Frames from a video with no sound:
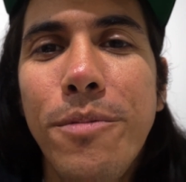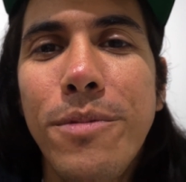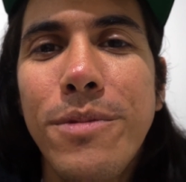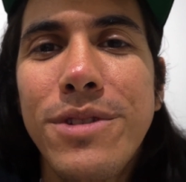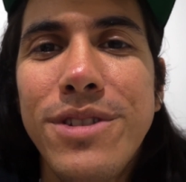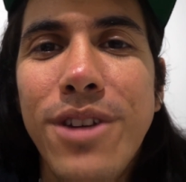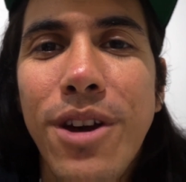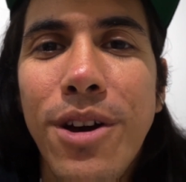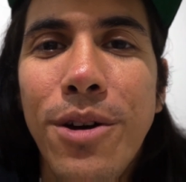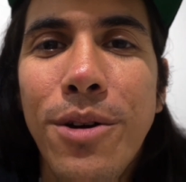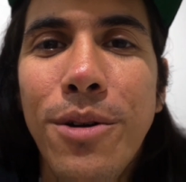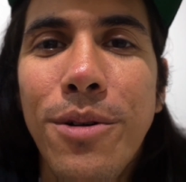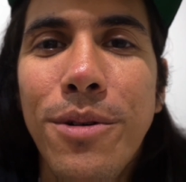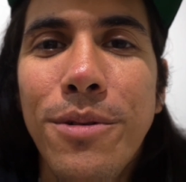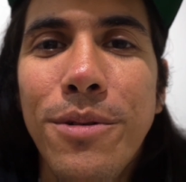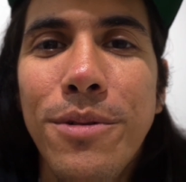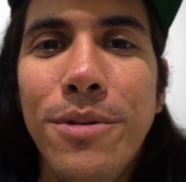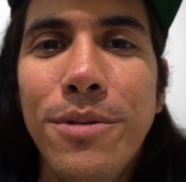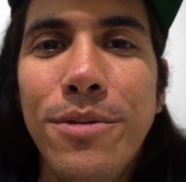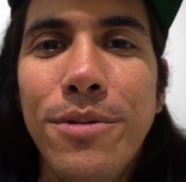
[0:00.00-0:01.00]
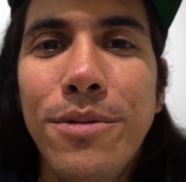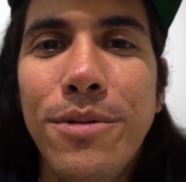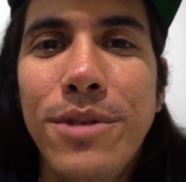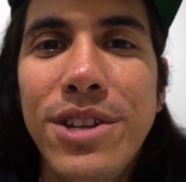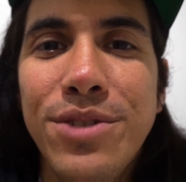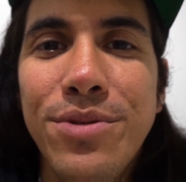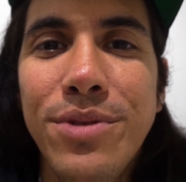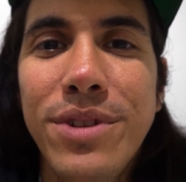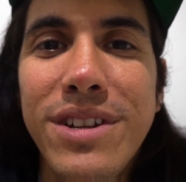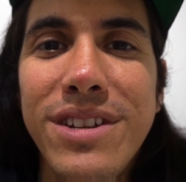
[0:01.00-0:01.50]
So
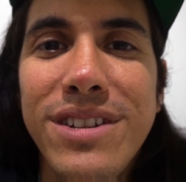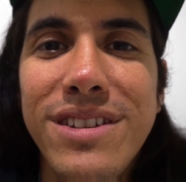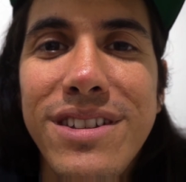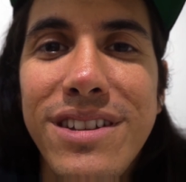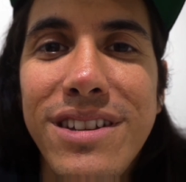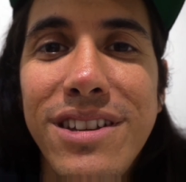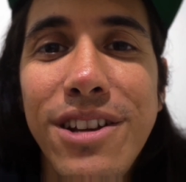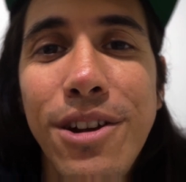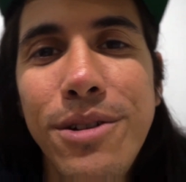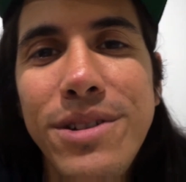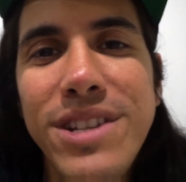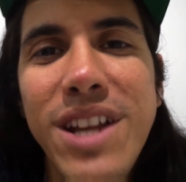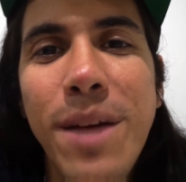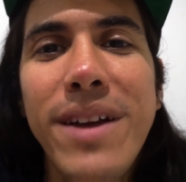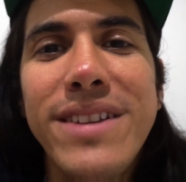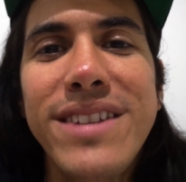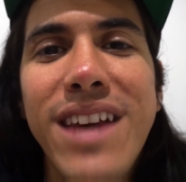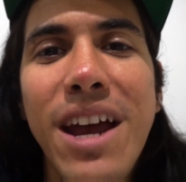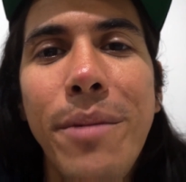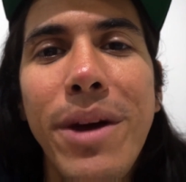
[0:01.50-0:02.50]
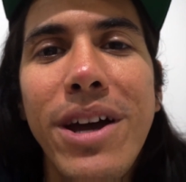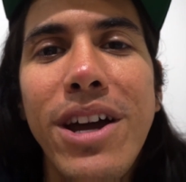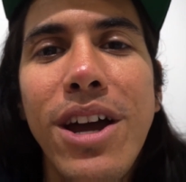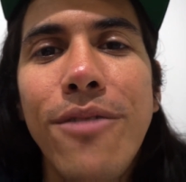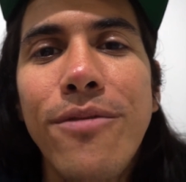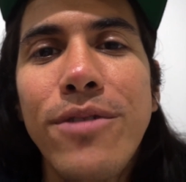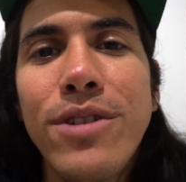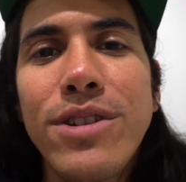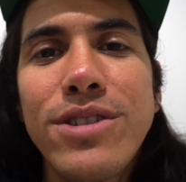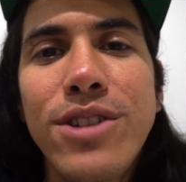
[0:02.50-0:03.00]
this was a step outside of my
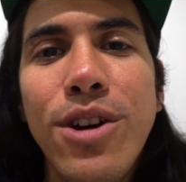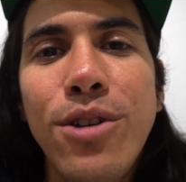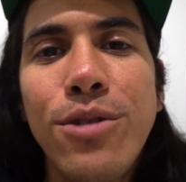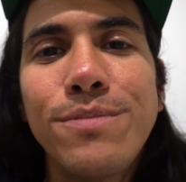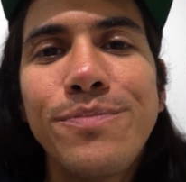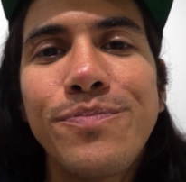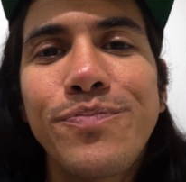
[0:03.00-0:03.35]
comfort zone.